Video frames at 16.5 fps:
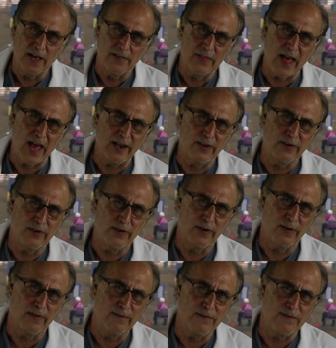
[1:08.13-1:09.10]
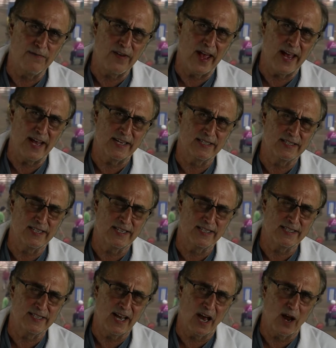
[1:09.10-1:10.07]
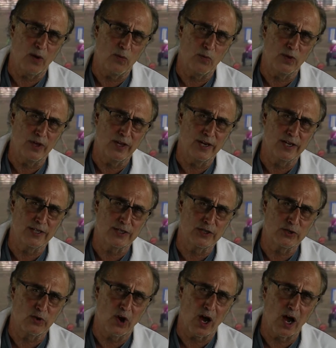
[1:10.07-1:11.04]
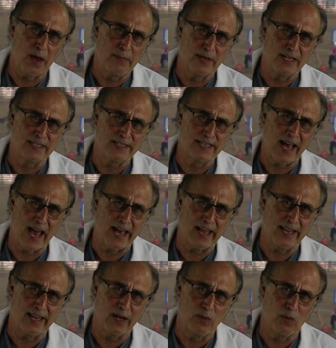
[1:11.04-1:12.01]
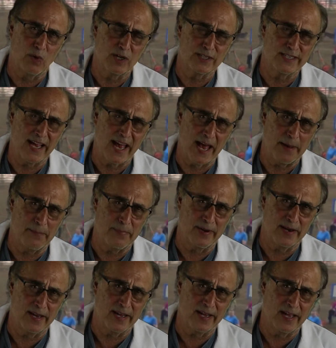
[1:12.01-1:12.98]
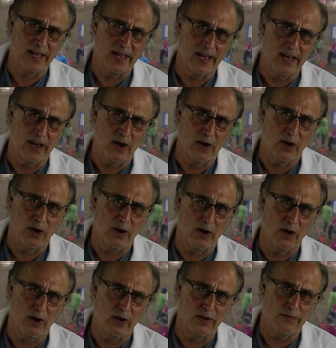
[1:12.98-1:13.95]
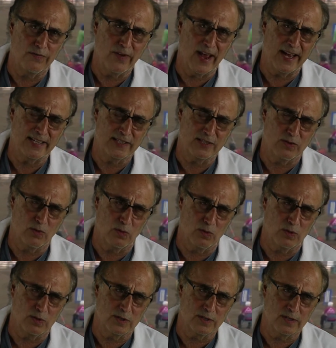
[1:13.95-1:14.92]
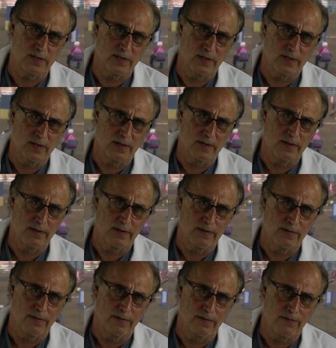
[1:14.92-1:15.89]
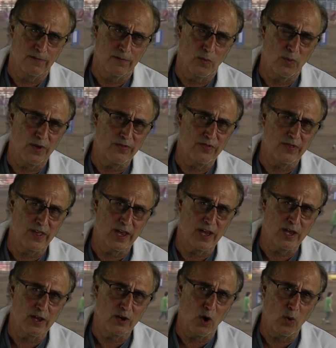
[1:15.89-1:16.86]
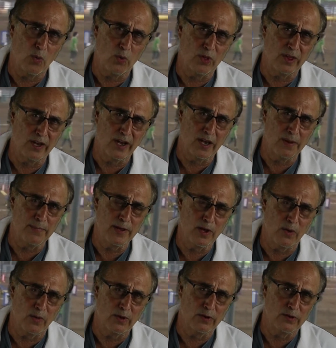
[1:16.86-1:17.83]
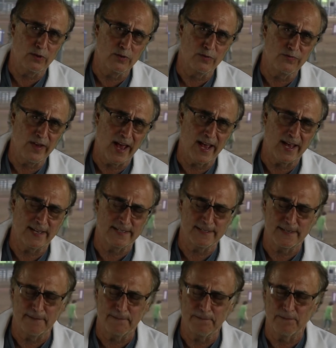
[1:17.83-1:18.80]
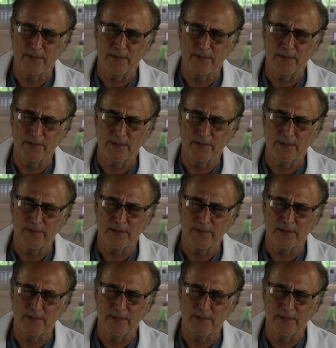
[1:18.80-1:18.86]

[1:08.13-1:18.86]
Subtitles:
That term fast does not really describe exactly what's happening on a fast course. For one thing, you don't really need to be going too fast.